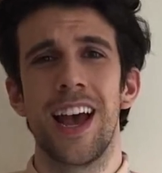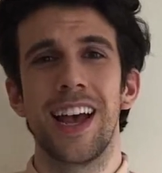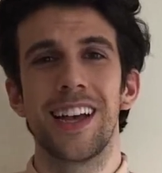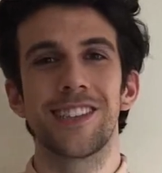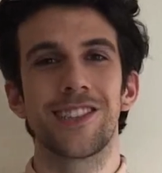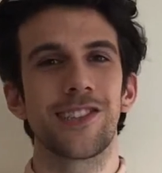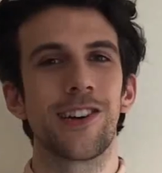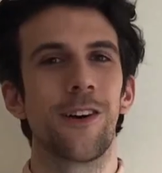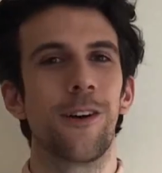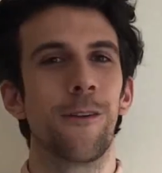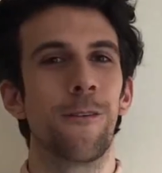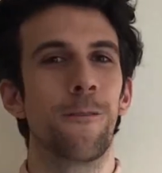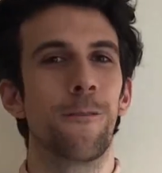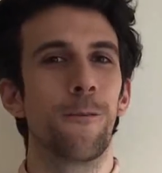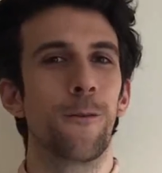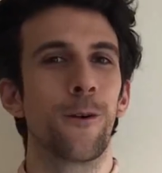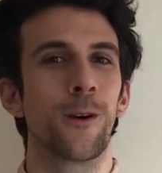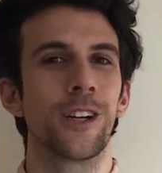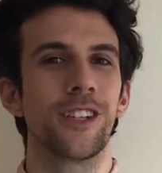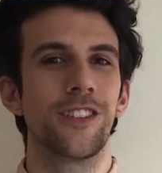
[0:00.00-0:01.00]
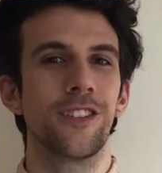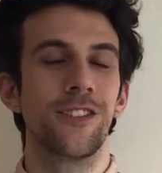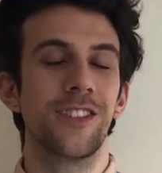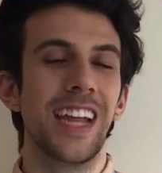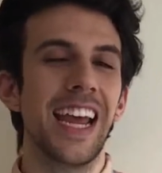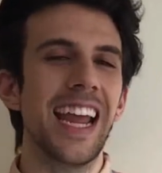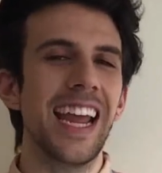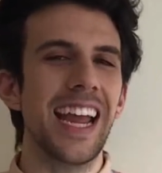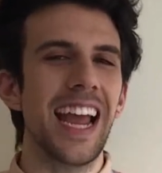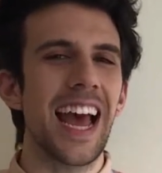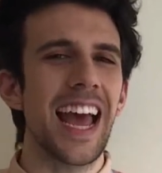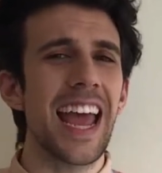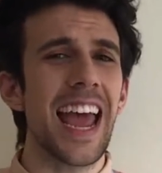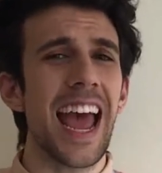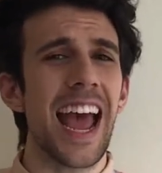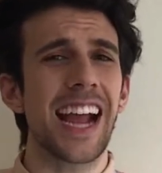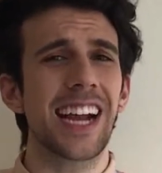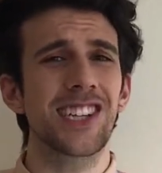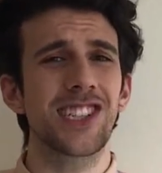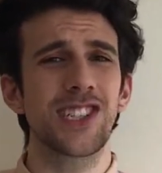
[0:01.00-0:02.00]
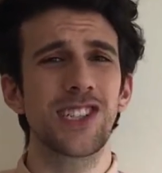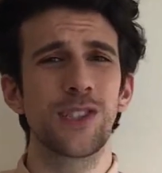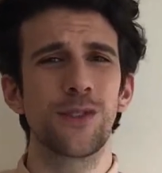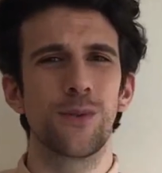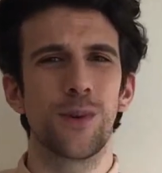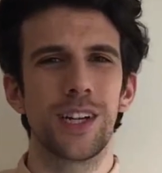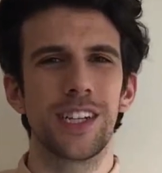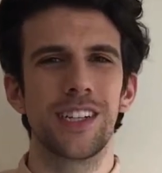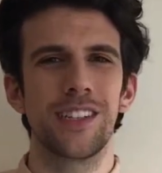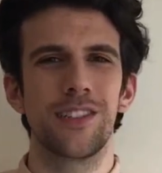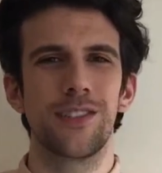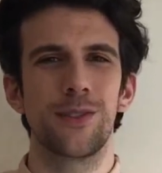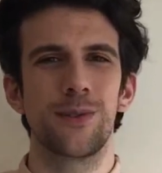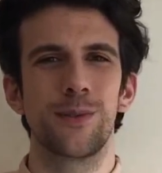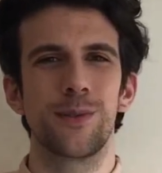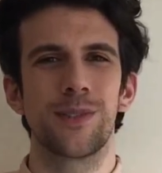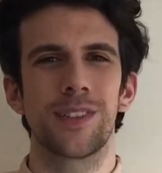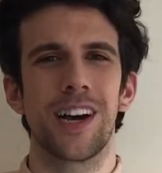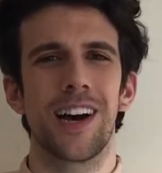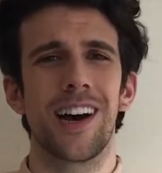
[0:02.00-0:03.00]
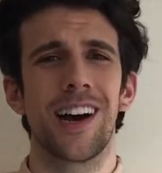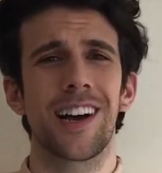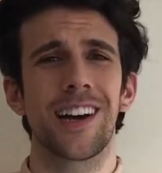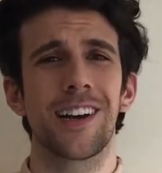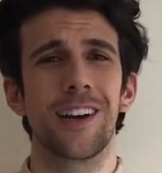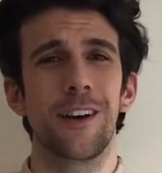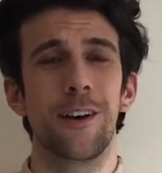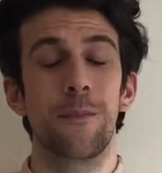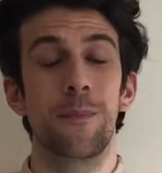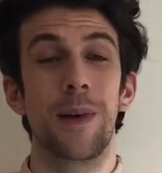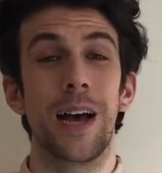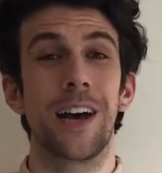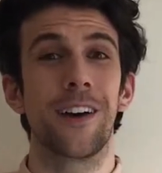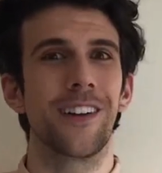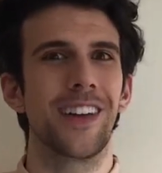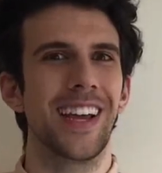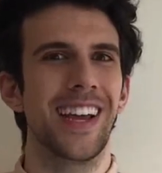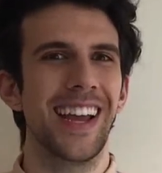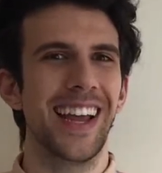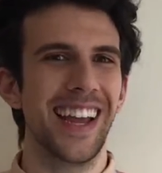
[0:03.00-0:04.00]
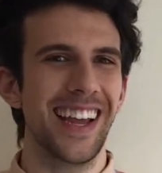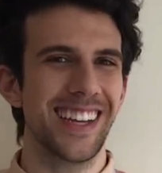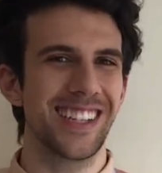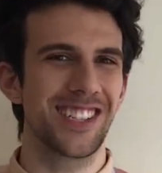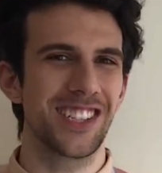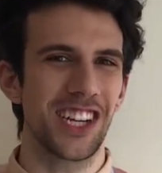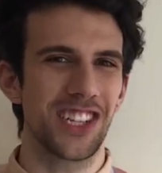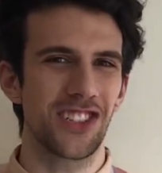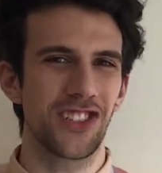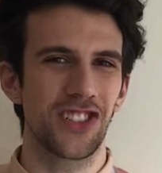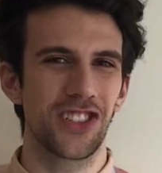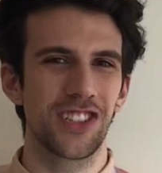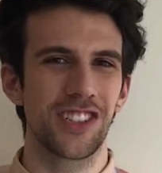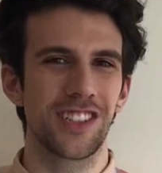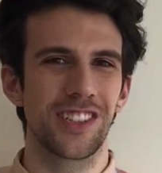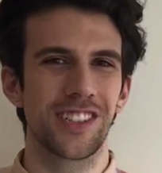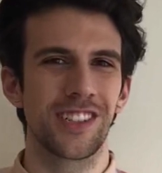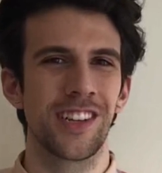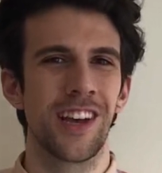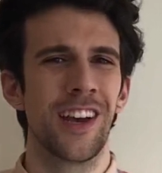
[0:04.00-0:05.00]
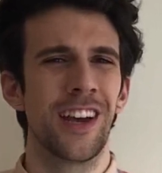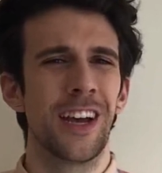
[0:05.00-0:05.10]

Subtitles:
So, for today, I actually wanted to talk about hand gestures.